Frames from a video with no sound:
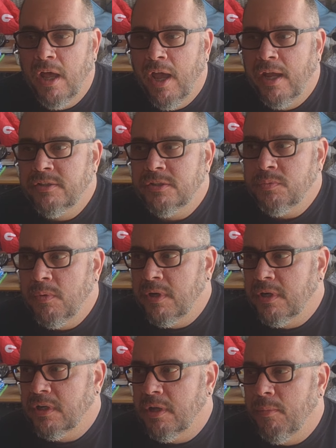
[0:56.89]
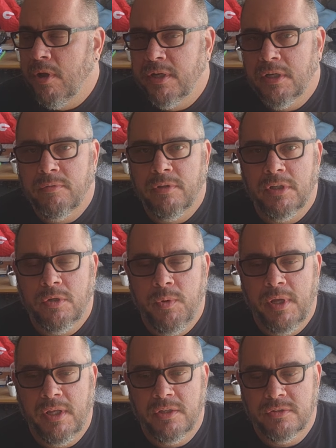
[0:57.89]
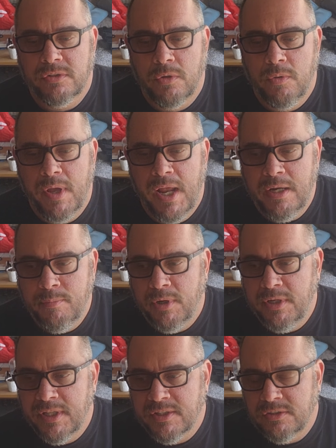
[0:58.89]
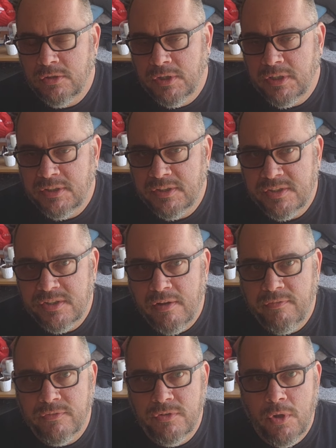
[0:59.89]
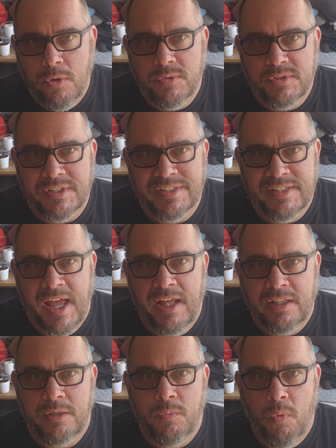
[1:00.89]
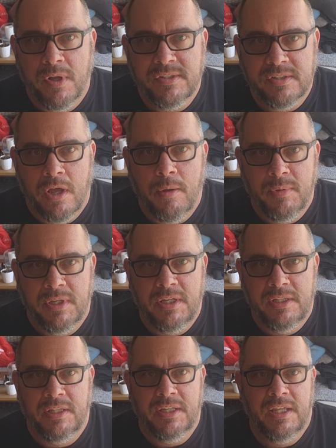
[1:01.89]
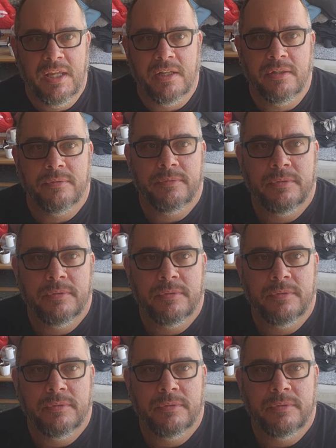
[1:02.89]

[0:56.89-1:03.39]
I just wanted to come on here really quick so anybody that's looking at this stuff knows exactly what's coming in the kit.